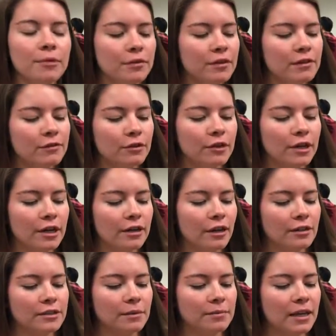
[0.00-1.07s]
Moving forward,
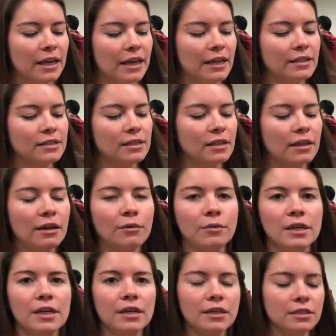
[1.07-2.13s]
some things that
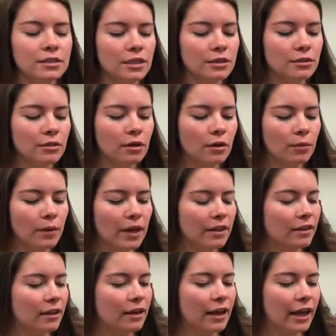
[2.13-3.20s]
we could do
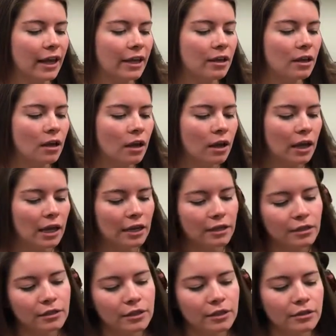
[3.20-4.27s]
with N.I.D.
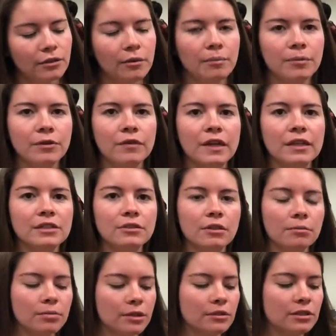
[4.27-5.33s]
include moving to
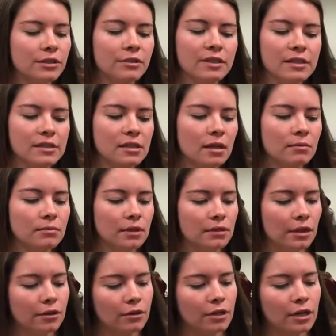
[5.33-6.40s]
a Bluetooth system
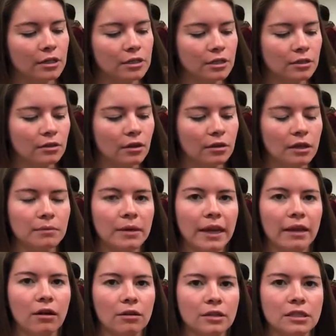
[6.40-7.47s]
in order to
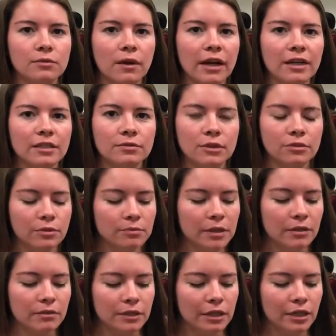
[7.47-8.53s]
eliminate all these wires, which would
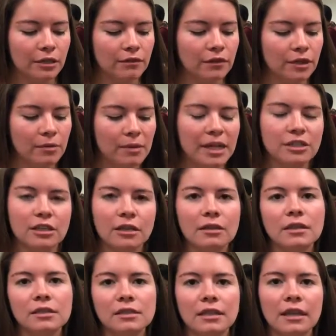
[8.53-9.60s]
be really good for the patient
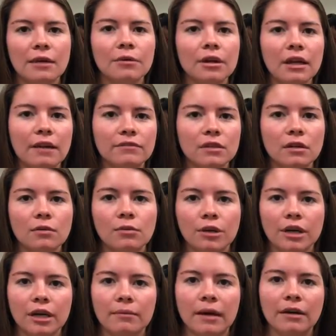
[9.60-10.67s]
because then they wouldn't have to
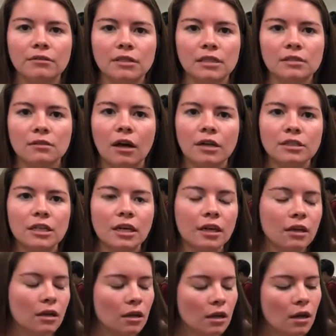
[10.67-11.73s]
worry about
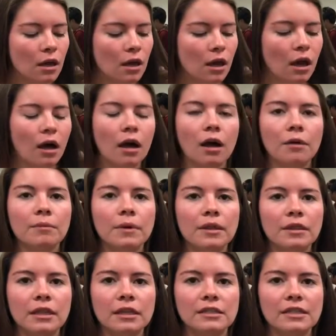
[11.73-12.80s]
dislodging
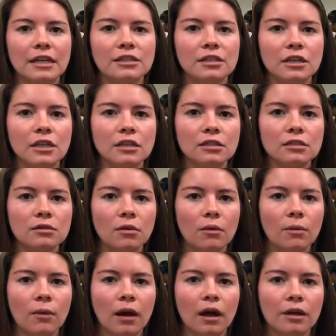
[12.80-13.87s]
the sensors
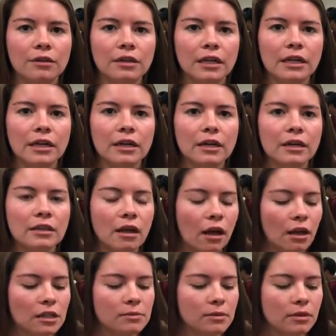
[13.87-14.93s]
while they're in the
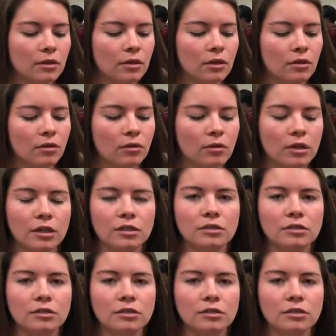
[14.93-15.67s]
hospital, or